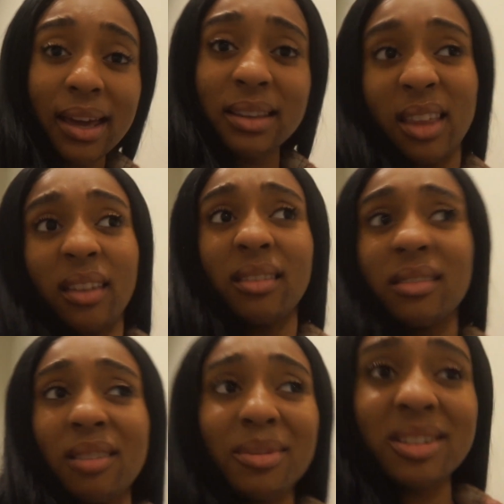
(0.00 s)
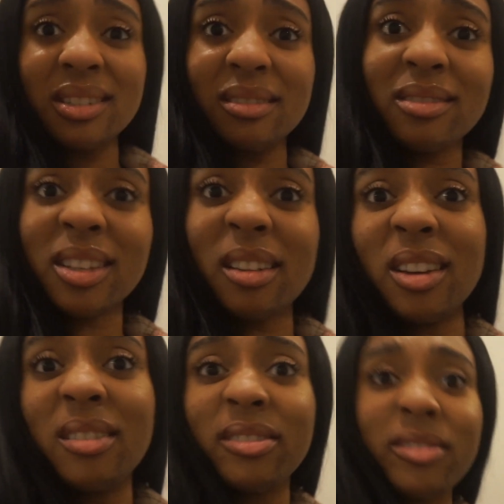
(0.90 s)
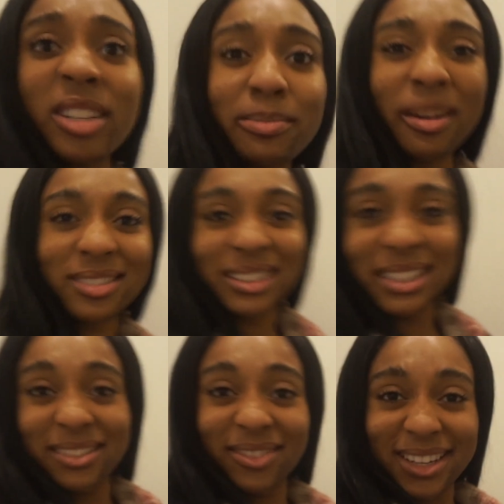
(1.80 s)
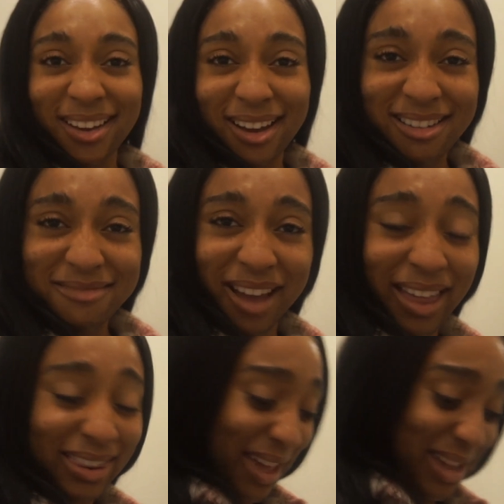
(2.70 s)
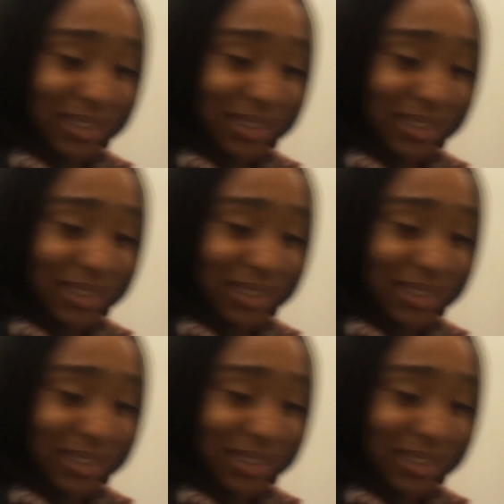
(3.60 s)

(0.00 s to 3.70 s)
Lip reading: and thank you so much, Yolova, for sponsoring this video. I hope y'all liked